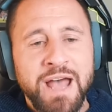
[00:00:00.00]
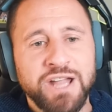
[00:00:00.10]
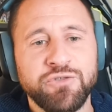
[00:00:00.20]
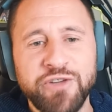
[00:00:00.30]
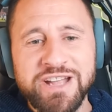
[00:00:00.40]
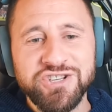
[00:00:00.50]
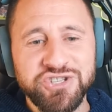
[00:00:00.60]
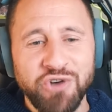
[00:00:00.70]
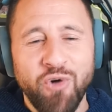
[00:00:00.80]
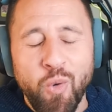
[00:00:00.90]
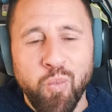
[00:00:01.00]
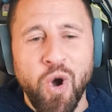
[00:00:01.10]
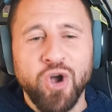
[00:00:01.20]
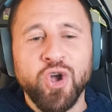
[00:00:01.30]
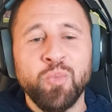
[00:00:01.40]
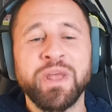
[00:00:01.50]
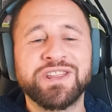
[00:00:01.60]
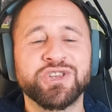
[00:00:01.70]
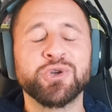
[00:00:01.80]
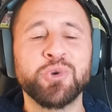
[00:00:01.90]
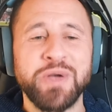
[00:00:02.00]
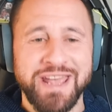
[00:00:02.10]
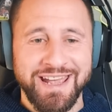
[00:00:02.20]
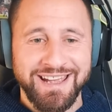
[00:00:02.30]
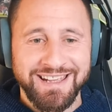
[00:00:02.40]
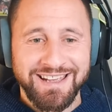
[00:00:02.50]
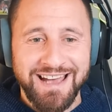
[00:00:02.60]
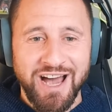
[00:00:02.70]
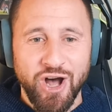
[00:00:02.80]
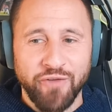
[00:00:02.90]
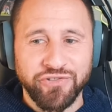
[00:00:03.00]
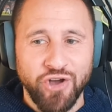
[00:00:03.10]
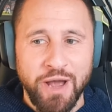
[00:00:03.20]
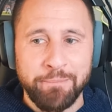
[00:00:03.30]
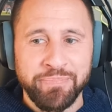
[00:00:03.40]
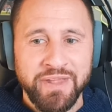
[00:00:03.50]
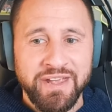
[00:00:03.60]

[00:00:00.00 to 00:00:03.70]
And you figure to yourself, what can we do here at half time?